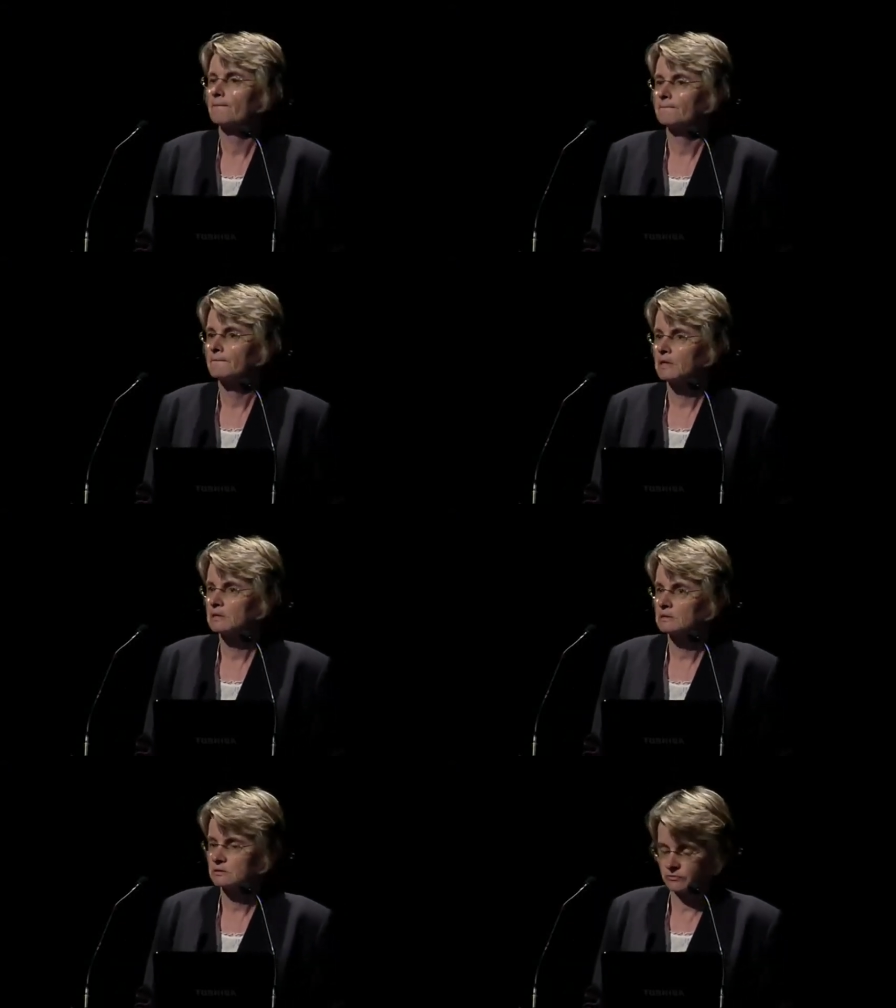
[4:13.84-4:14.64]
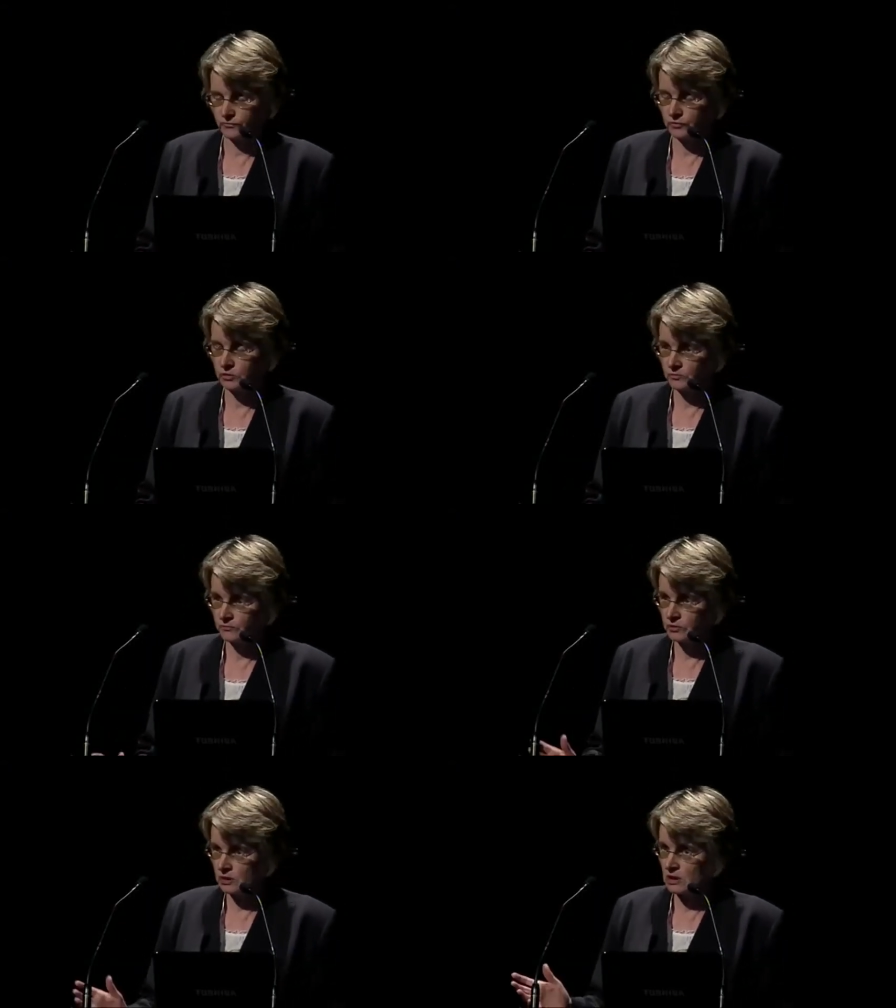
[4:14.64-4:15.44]
minutes, for the,
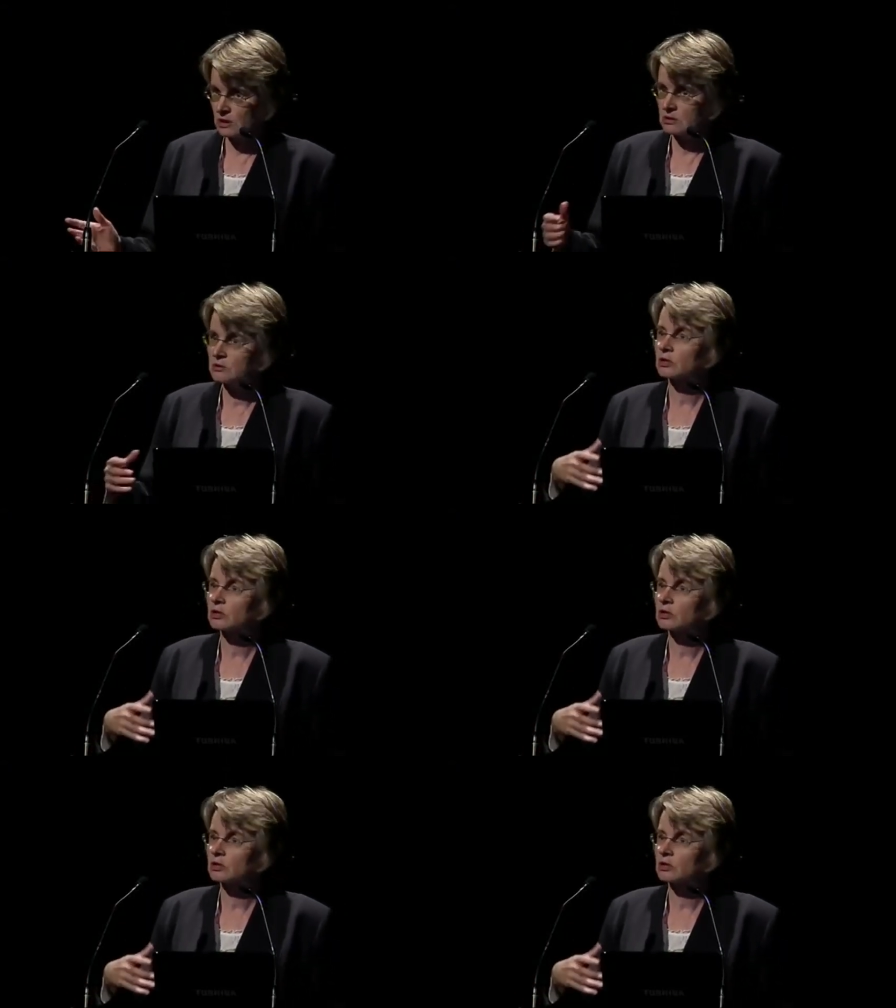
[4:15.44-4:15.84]
for the